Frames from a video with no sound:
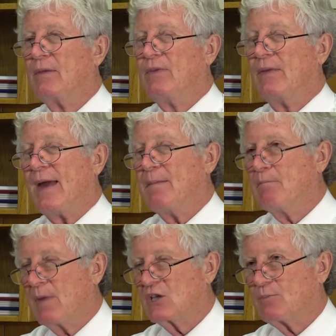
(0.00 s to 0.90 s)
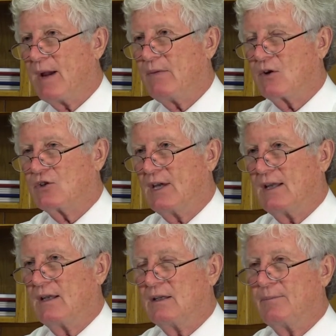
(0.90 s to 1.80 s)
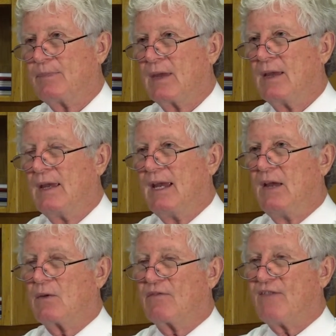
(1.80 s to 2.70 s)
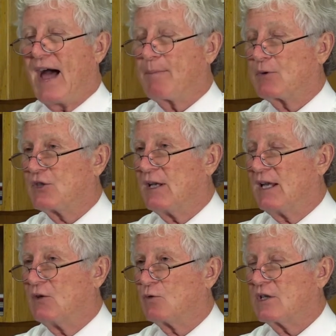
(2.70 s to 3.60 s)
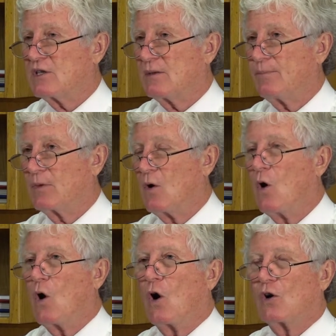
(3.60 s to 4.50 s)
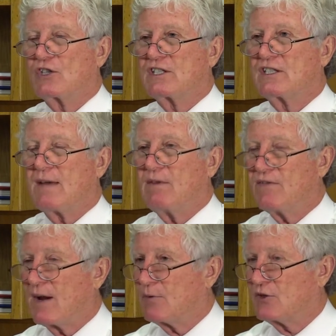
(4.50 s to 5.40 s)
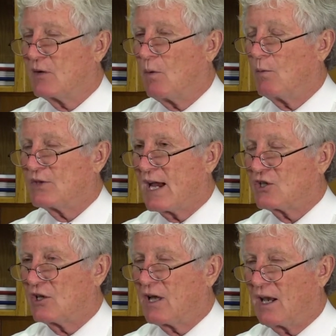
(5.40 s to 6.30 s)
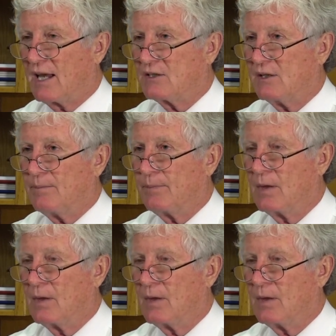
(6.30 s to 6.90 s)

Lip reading: then they must pay their tenant either 5% interest or 75% of what was actually collected.